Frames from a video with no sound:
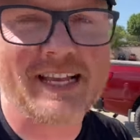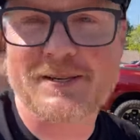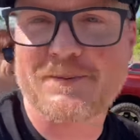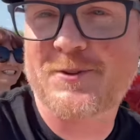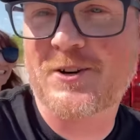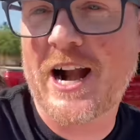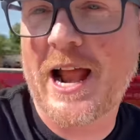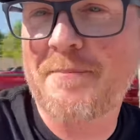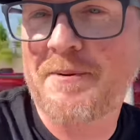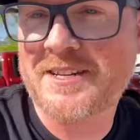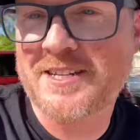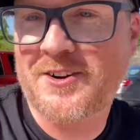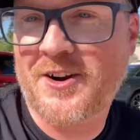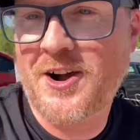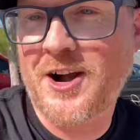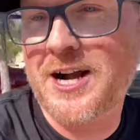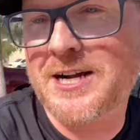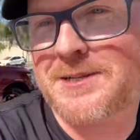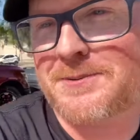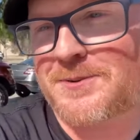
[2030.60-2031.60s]
subscribe button or
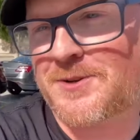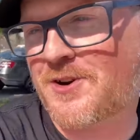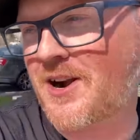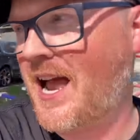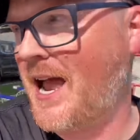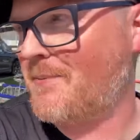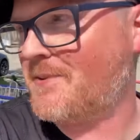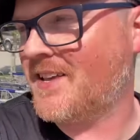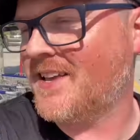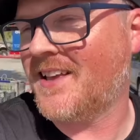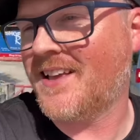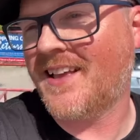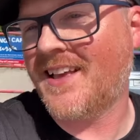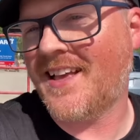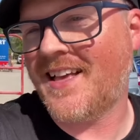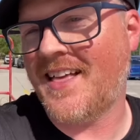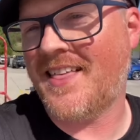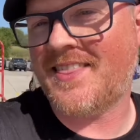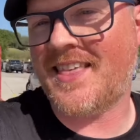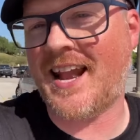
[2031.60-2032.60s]
you are subscribed,
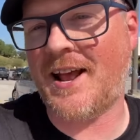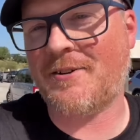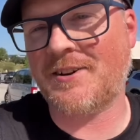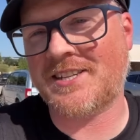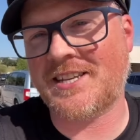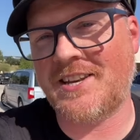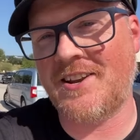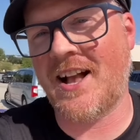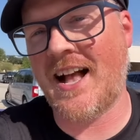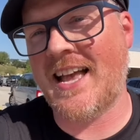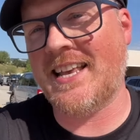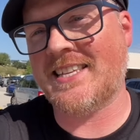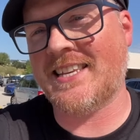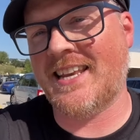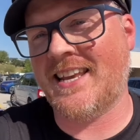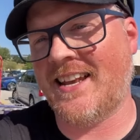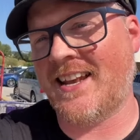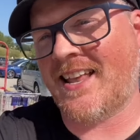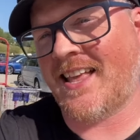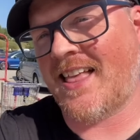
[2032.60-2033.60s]
then I will see you guys
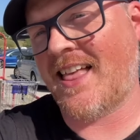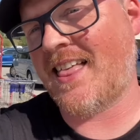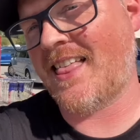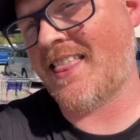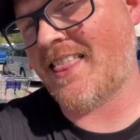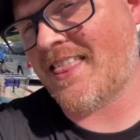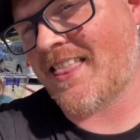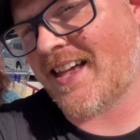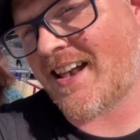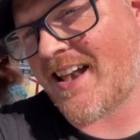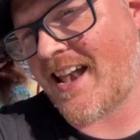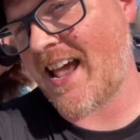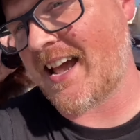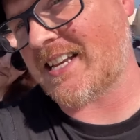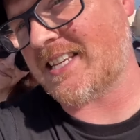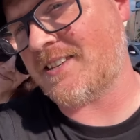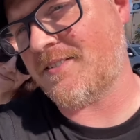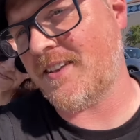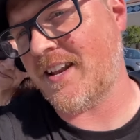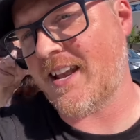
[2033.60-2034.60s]
in the
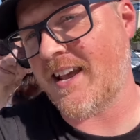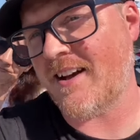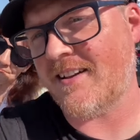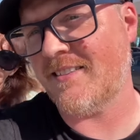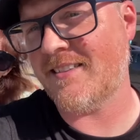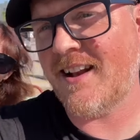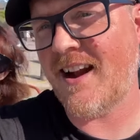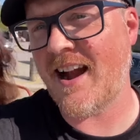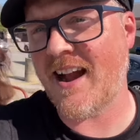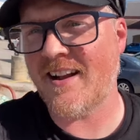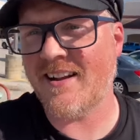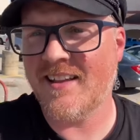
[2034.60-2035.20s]
next video. All right.